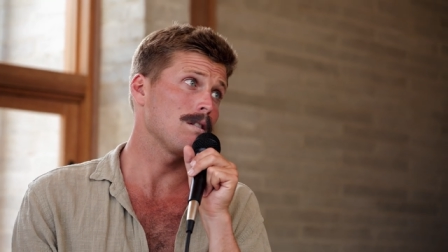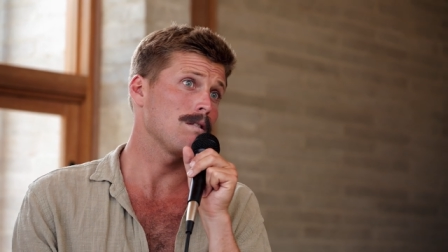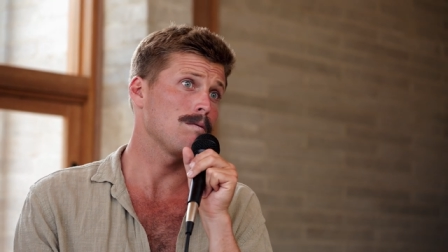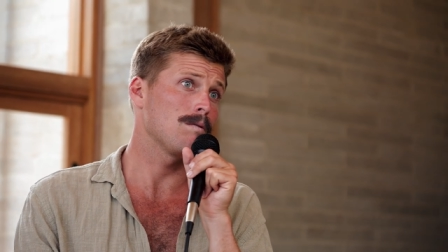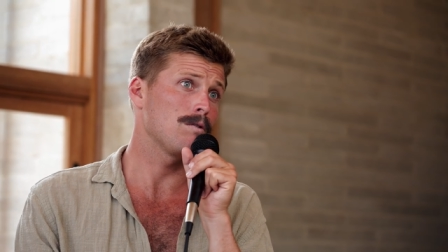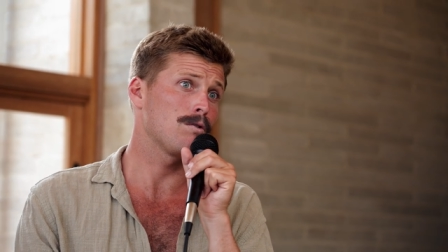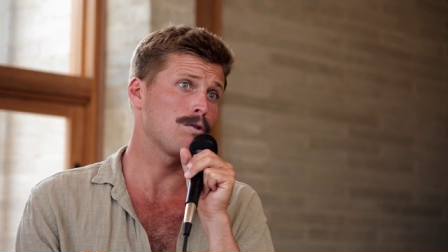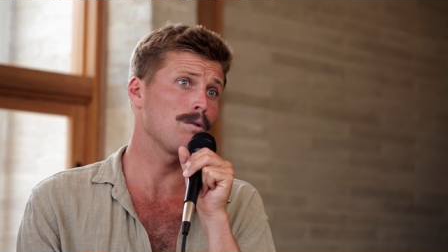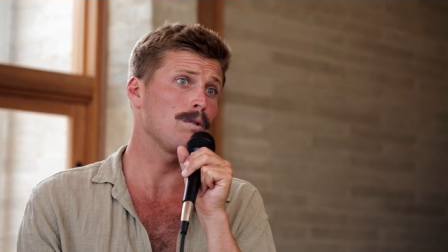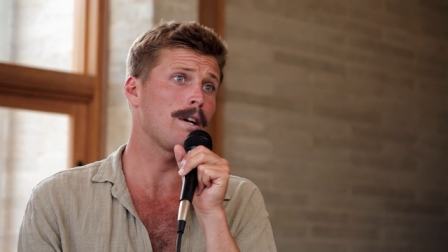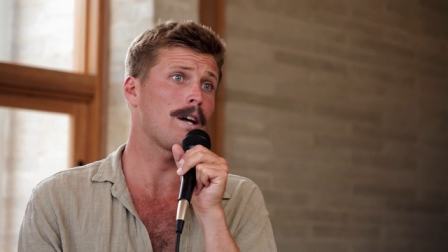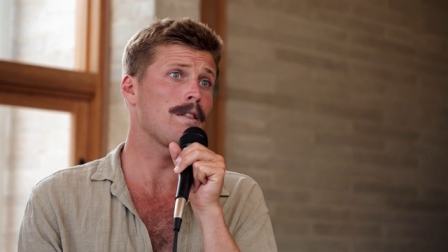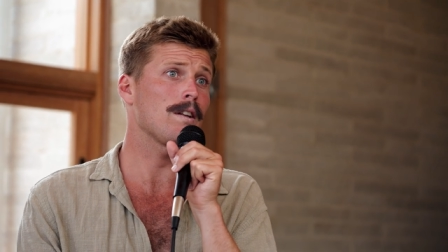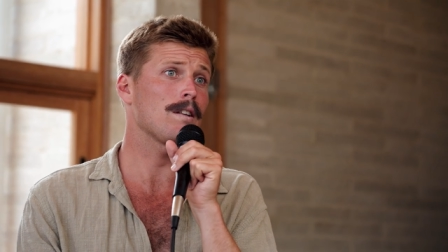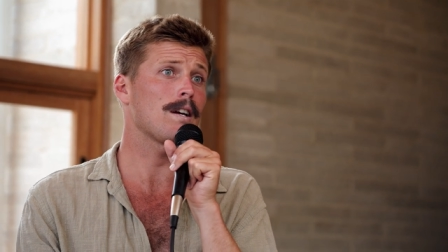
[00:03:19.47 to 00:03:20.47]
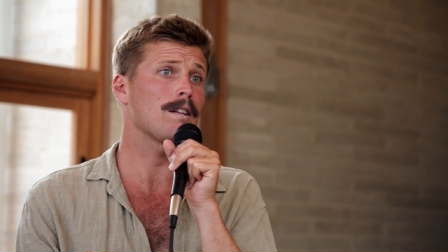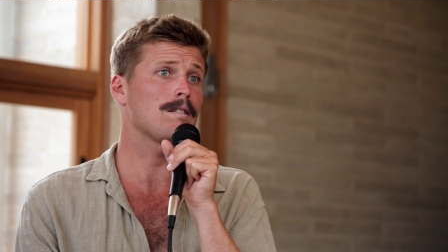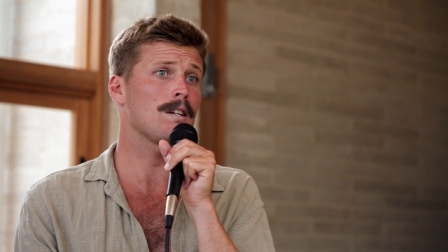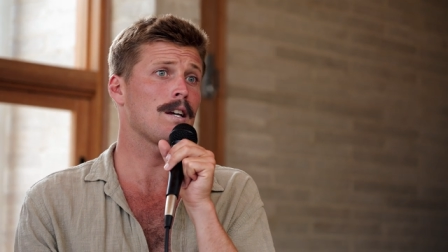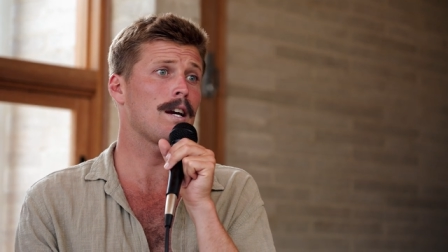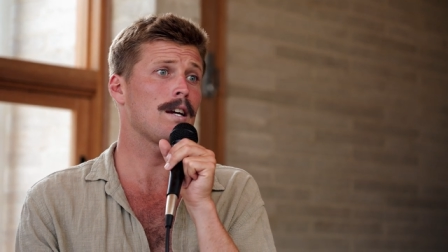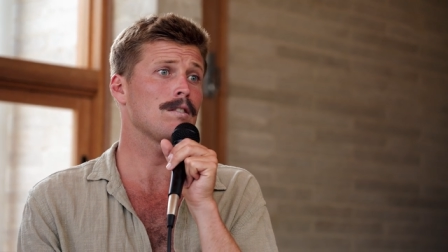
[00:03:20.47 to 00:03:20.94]
Mm. Truly, I think that's
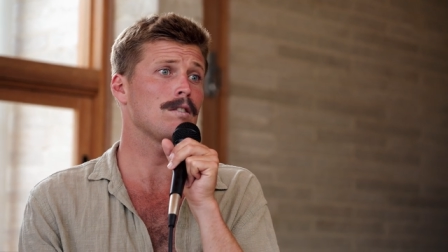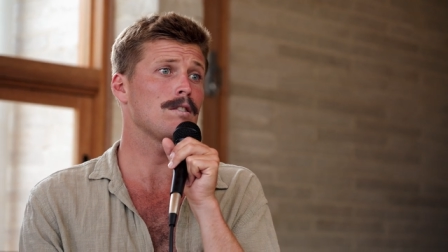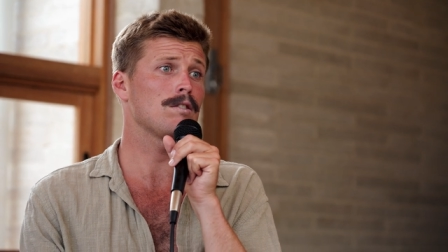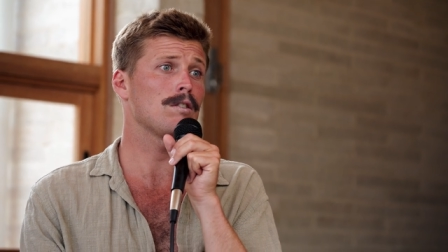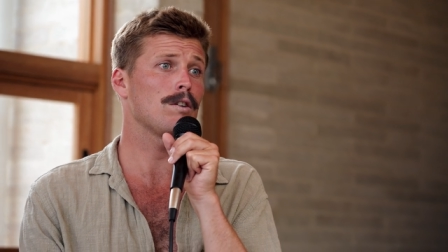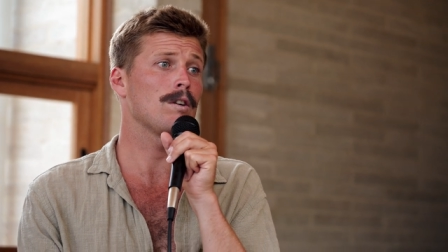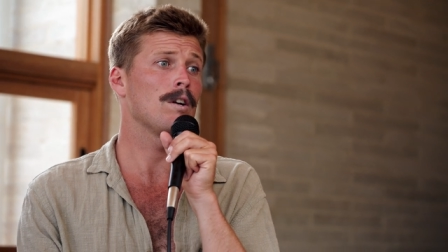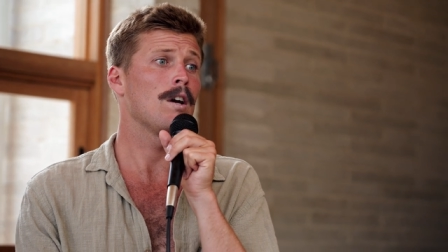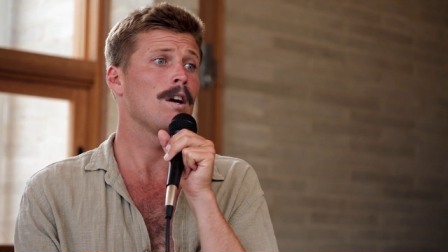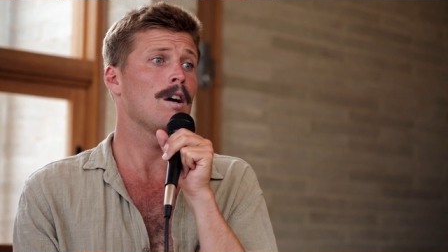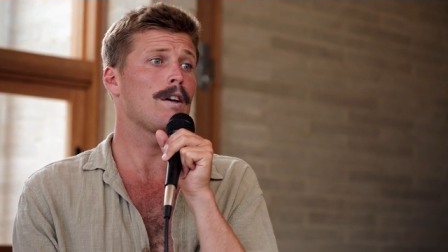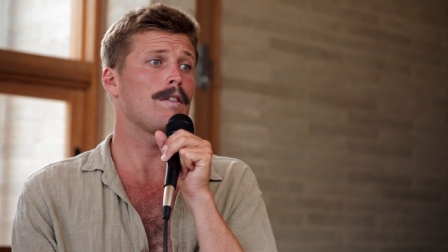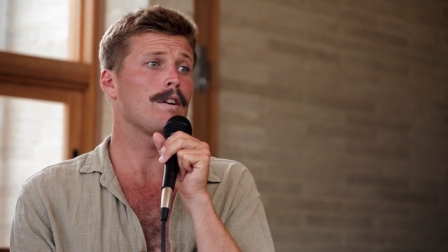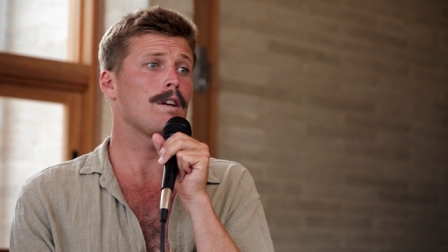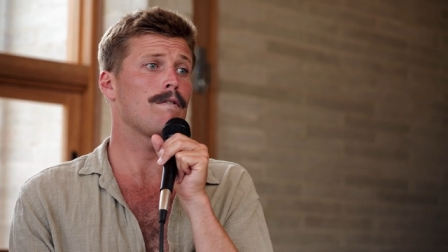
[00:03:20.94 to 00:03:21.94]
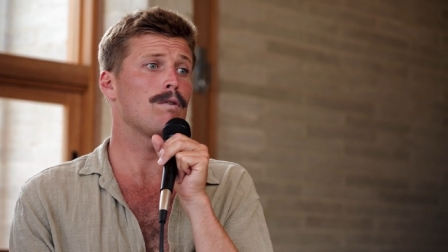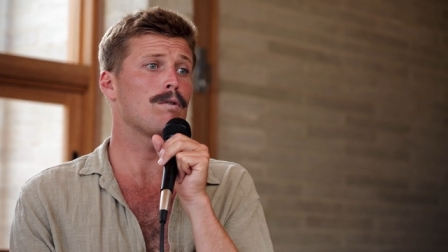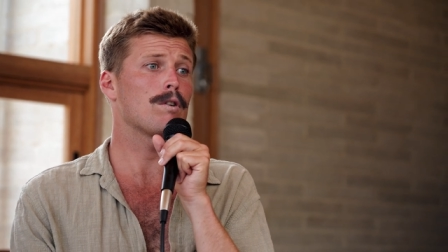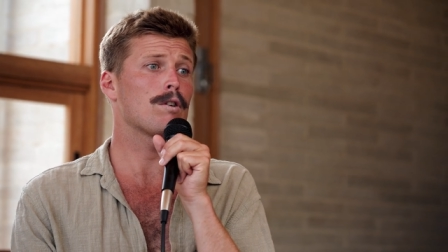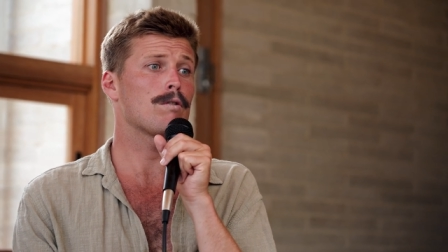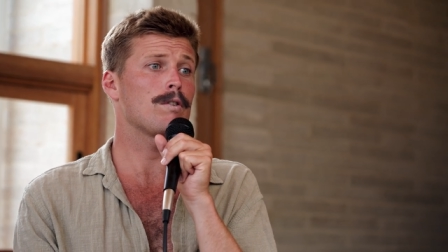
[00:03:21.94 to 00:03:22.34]
the case. And so I think if you're a